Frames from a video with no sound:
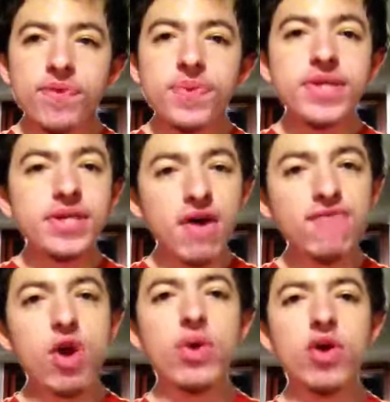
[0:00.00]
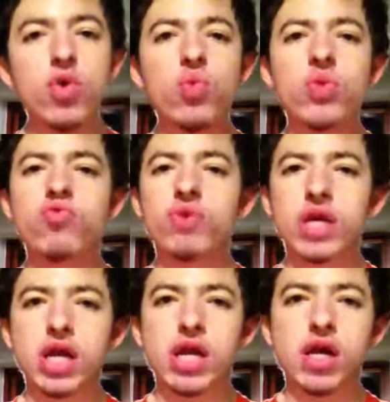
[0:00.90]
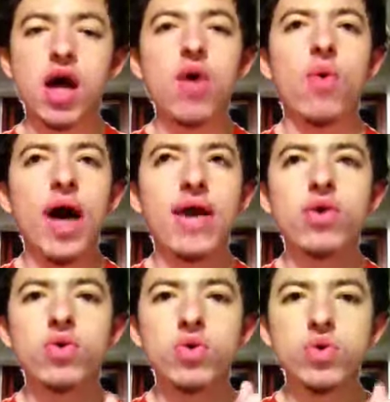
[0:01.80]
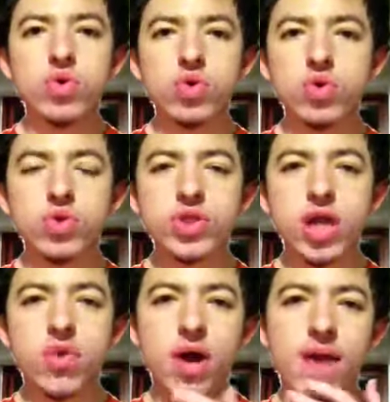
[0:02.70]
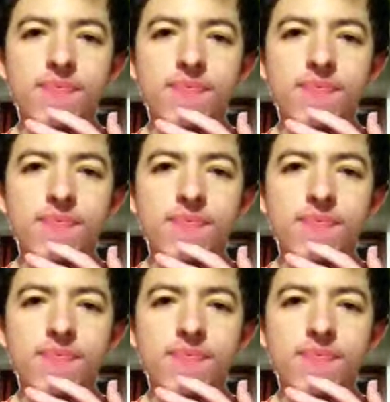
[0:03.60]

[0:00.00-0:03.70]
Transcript: The stuff going on with Riddler. Oh, and also